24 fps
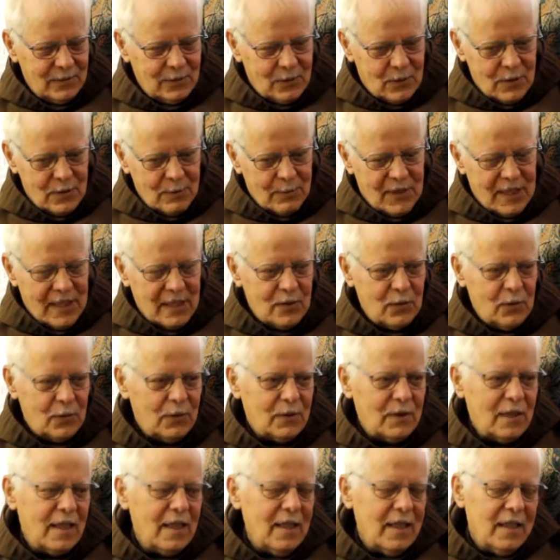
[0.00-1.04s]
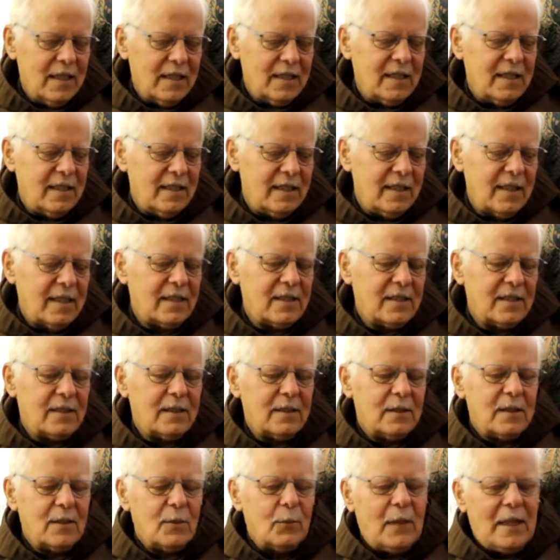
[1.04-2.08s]
for the brotherhood. See, that's
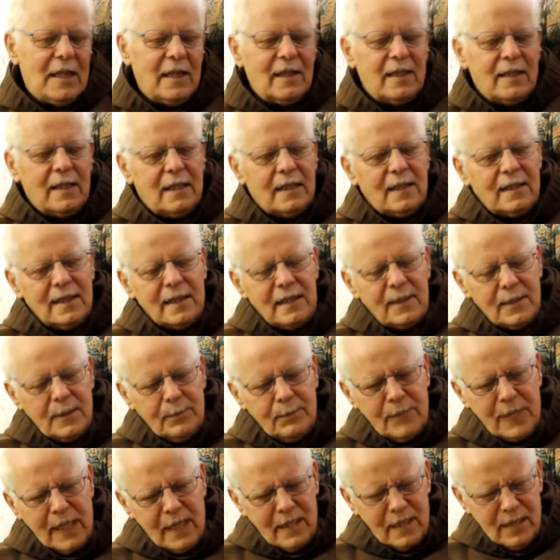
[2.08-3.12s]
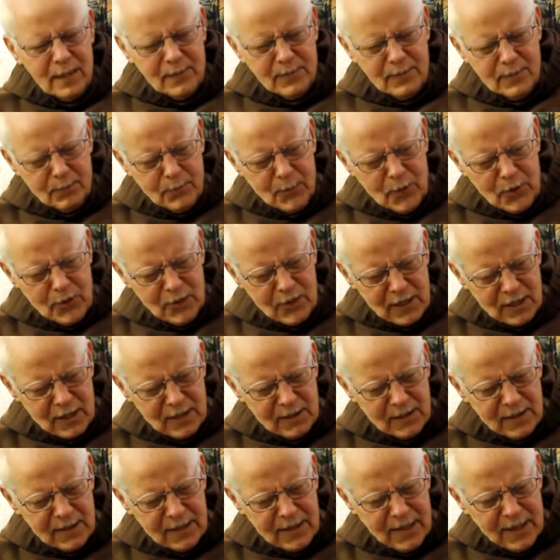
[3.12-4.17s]
uh, the one thing, that's about the
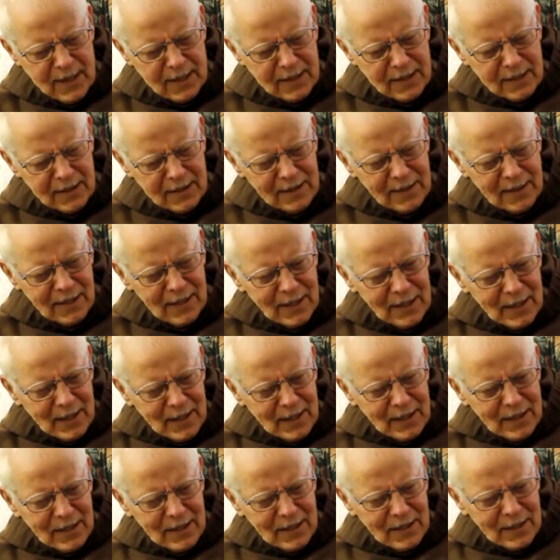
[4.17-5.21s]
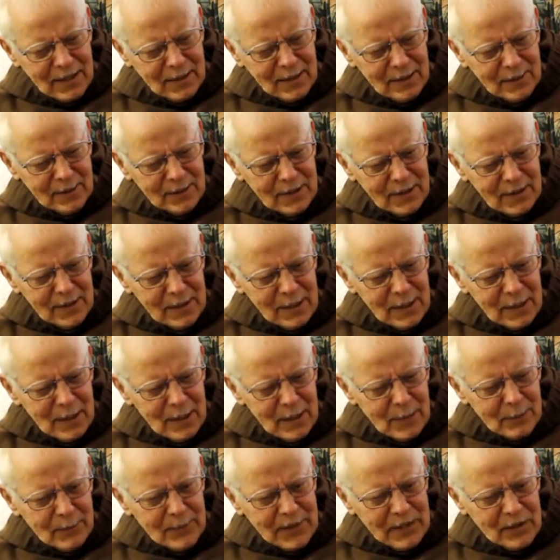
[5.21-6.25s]
personal side. Uh,
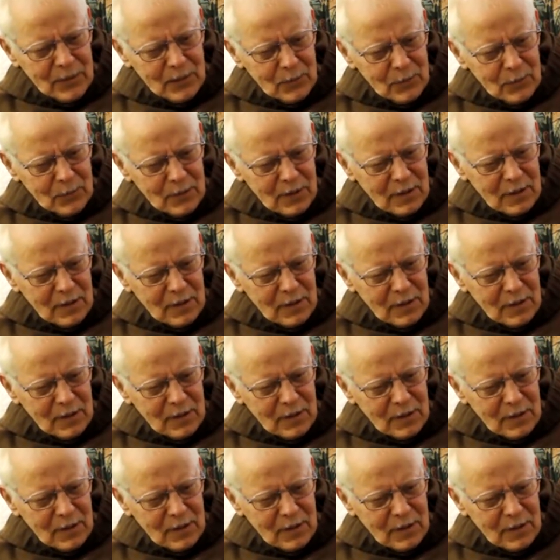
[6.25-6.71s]
but